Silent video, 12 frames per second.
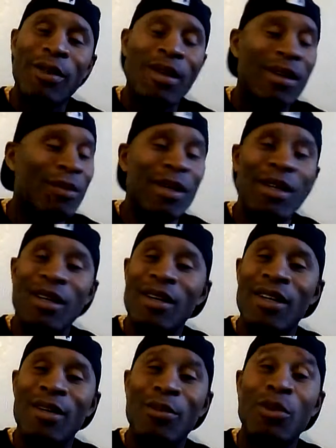man. But
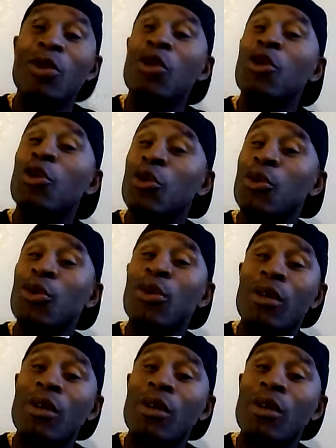you've